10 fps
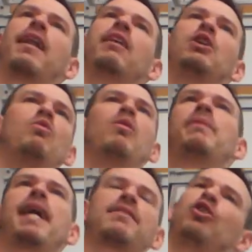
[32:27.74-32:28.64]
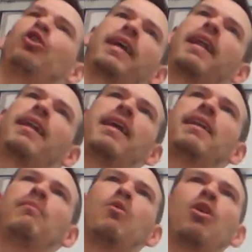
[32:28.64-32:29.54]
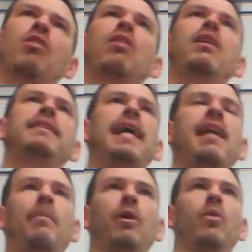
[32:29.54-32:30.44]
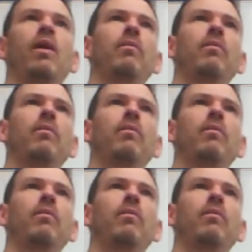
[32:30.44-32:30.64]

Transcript: it. You won't be asked to look at it in any more dynamic way.